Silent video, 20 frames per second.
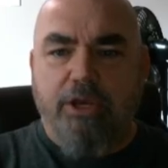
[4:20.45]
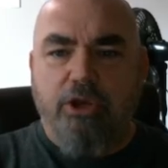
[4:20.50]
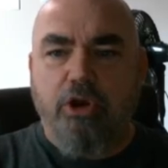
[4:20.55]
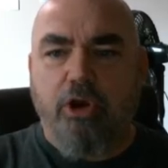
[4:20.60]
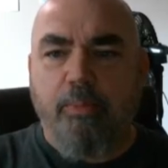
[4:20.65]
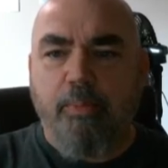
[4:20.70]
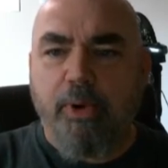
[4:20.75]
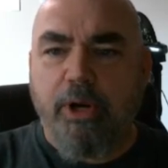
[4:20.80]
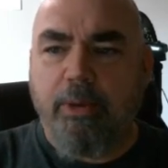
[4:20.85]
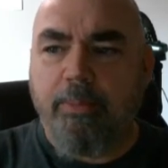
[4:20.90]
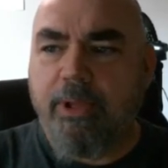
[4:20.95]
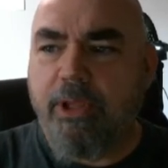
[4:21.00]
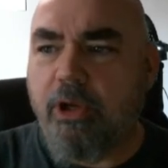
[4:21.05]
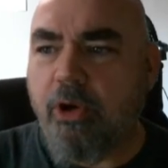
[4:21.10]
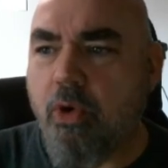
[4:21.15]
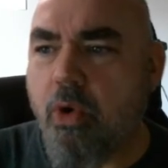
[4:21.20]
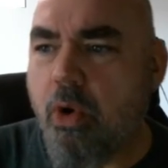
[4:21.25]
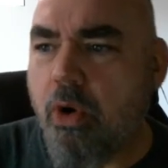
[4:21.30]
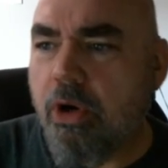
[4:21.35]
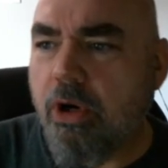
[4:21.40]
You can put them in the
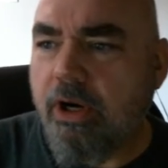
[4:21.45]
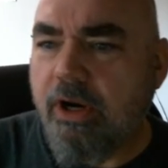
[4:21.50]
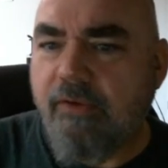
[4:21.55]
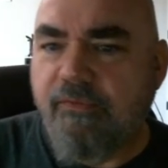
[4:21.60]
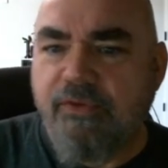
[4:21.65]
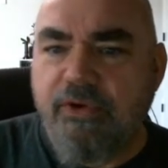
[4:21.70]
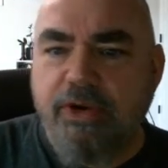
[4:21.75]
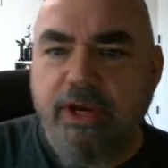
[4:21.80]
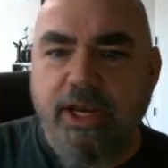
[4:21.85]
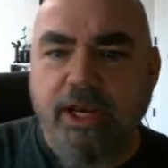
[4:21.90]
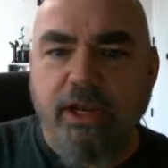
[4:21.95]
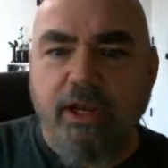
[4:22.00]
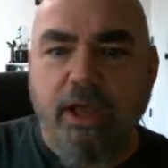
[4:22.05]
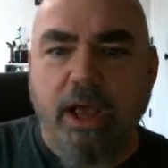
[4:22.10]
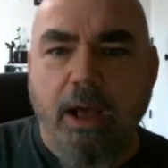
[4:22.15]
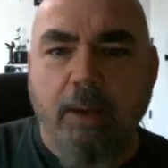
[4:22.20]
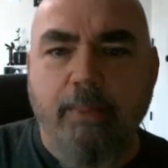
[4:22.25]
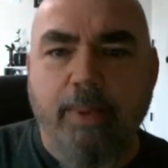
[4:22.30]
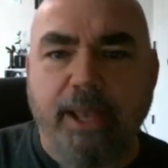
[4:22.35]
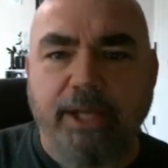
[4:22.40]
corner, and if you need
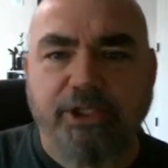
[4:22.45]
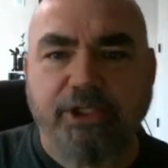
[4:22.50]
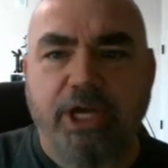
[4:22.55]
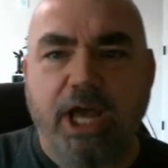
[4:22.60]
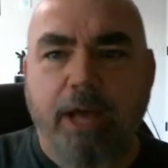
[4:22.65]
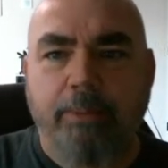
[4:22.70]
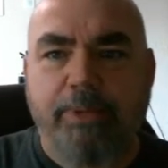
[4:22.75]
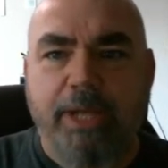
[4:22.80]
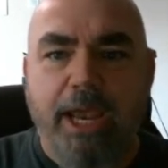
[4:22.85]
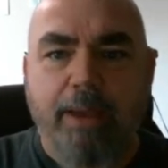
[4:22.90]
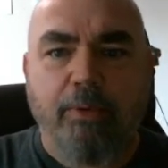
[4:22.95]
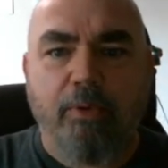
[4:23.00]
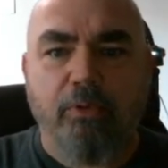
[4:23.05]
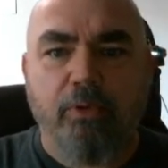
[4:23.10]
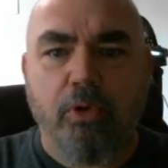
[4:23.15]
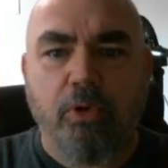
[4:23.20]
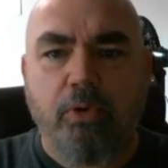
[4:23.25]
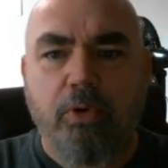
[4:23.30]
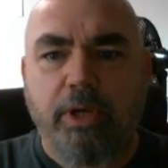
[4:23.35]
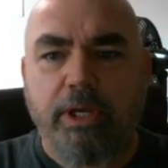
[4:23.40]
a benchtop table
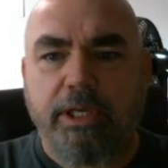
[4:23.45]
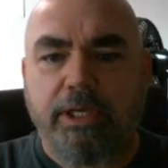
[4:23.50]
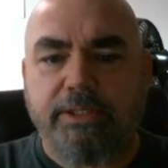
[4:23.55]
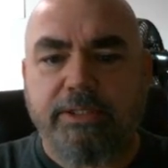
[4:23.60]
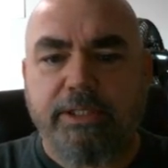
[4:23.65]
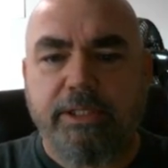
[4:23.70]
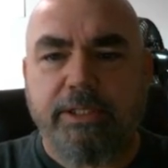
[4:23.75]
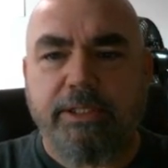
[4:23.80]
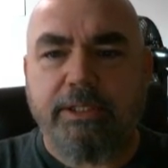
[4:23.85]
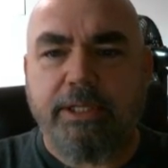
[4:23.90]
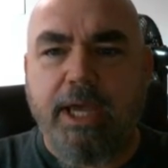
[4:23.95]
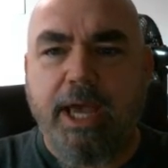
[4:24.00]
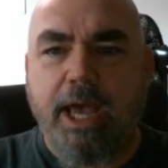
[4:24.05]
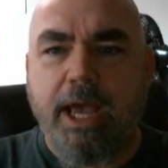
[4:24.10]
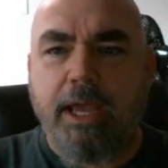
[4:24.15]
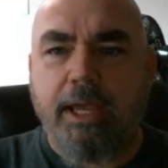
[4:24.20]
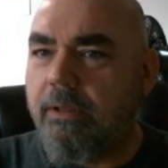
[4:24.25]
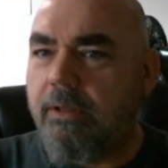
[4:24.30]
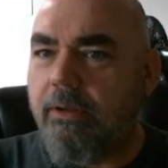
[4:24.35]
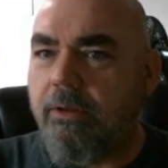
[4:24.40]
real quick, you see this
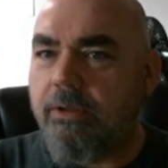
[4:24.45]
guy?